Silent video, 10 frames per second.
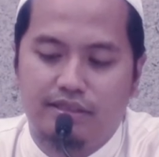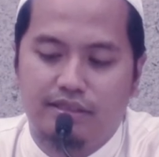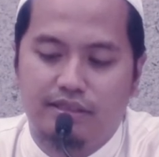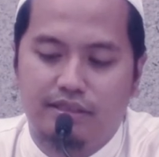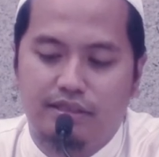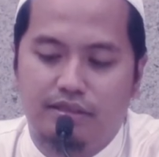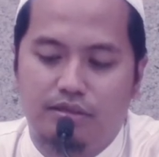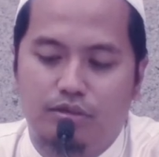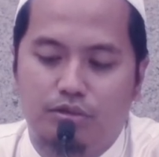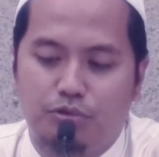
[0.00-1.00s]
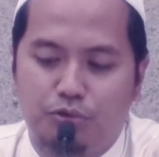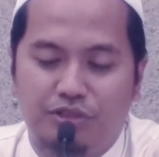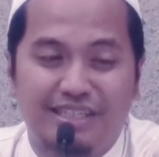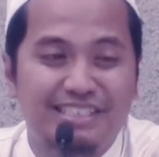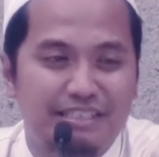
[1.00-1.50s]
or to
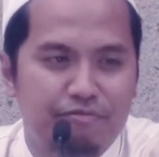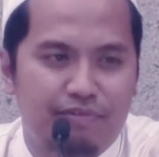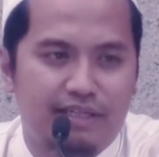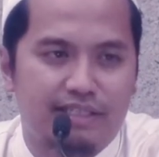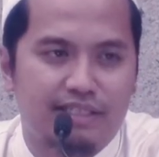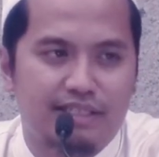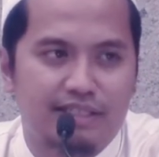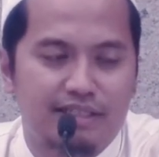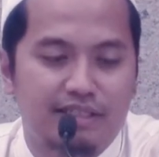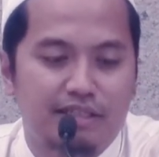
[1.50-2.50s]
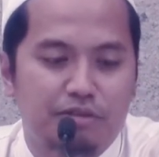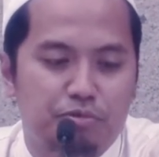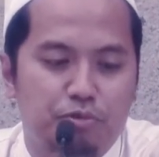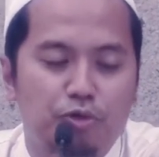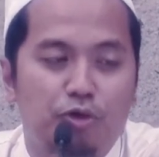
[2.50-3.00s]
justify
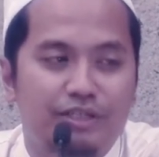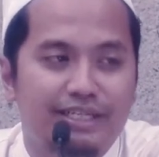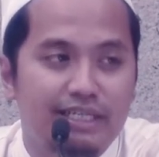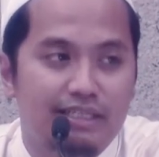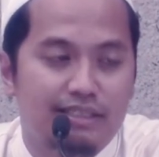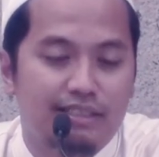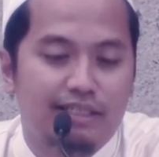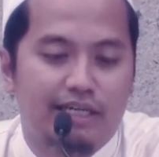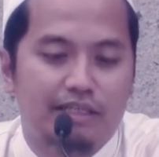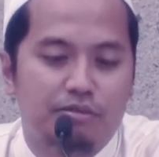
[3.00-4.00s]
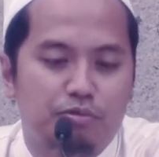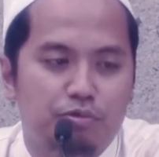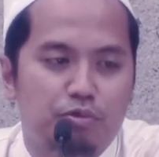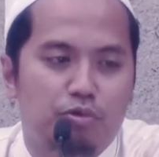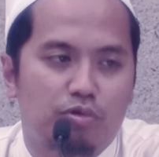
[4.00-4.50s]
to go on dates and to
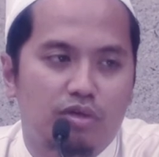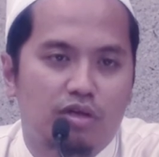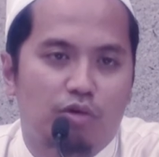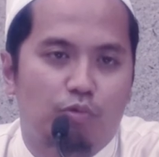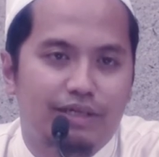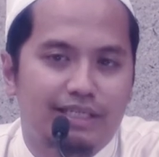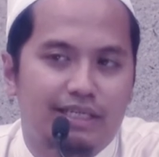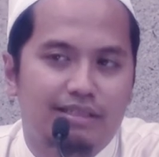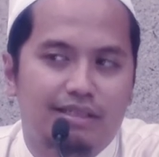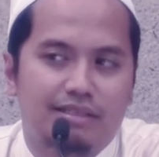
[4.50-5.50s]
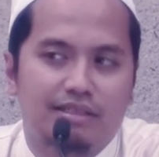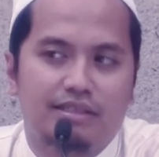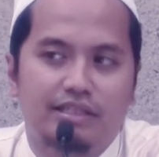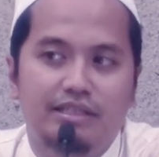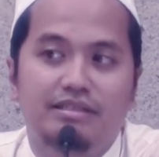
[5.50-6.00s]
know one another
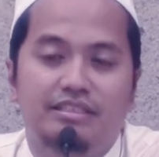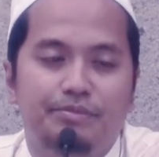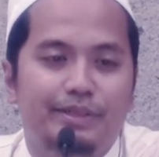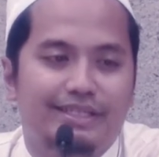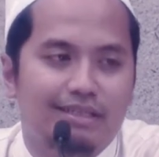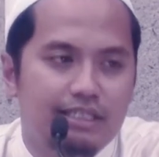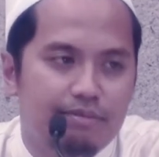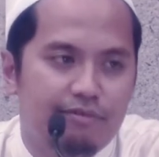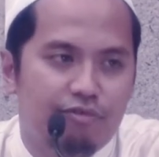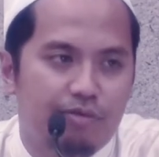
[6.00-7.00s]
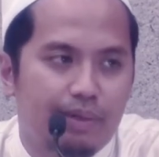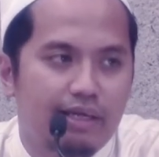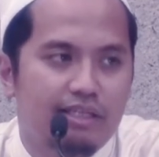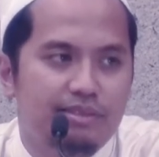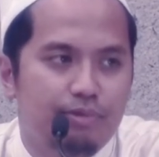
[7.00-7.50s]
intimately before
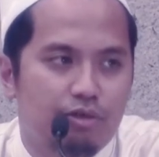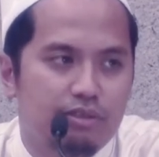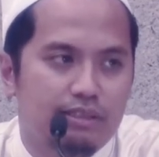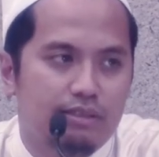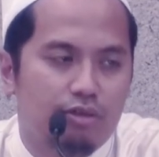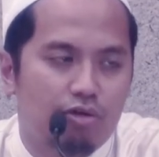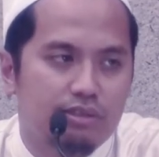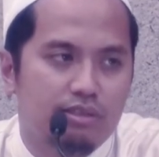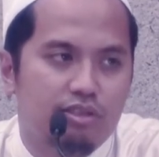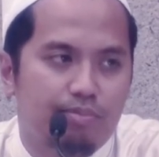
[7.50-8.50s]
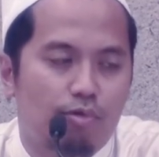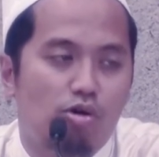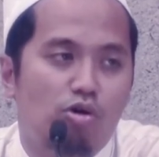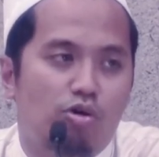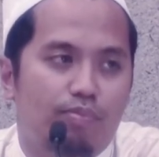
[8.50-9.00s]
marriage, because it causes
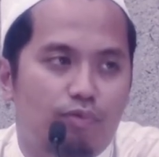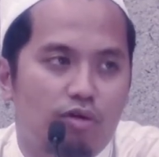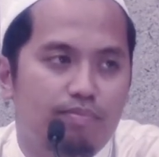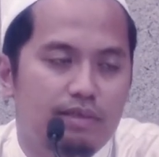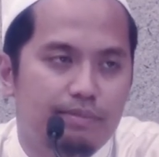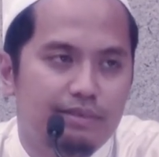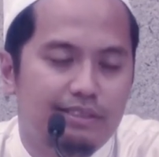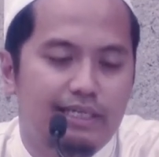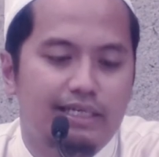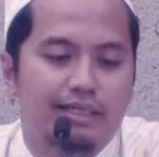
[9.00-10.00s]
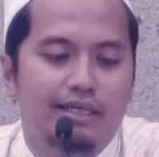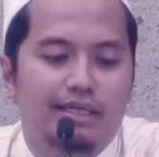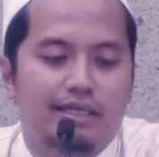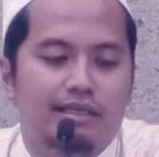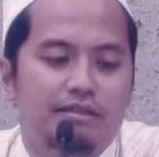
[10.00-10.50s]
more problems than
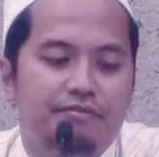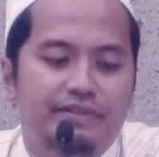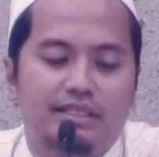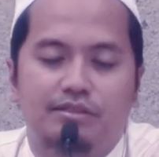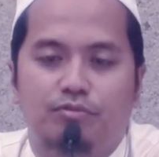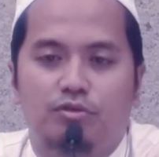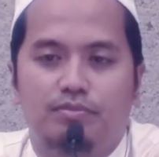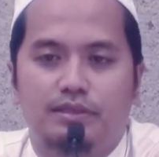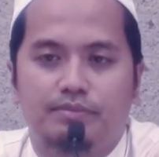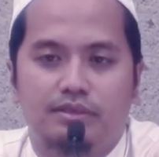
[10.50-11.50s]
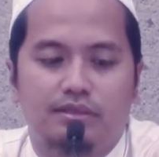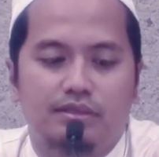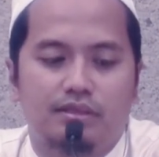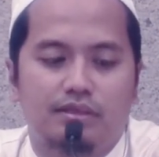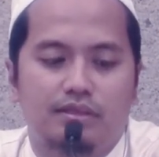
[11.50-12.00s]
alleviates problems.
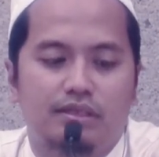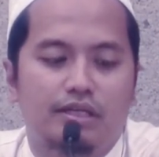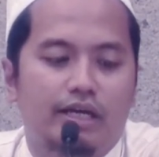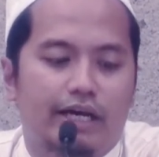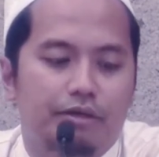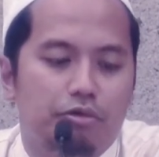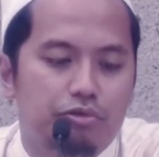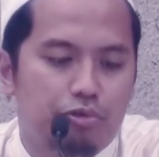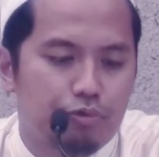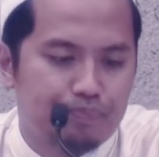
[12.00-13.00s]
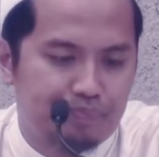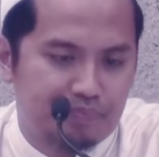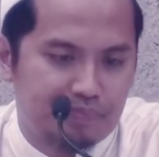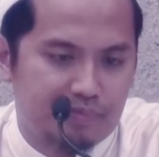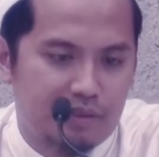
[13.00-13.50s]
And also,
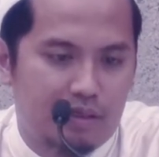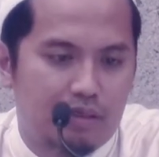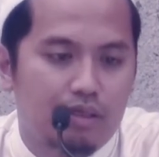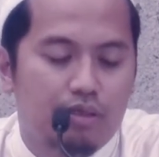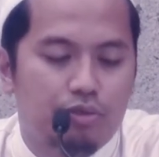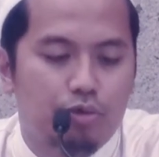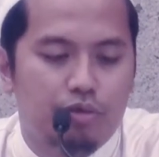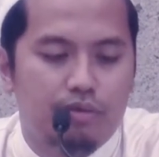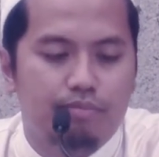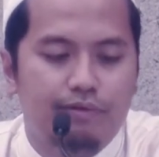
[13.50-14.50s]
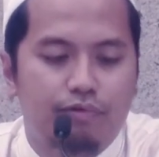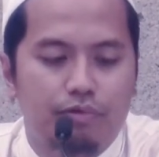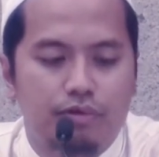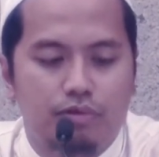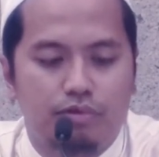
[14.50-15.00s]
so before
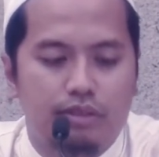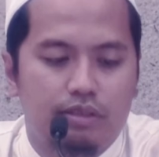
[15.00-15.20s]
we go to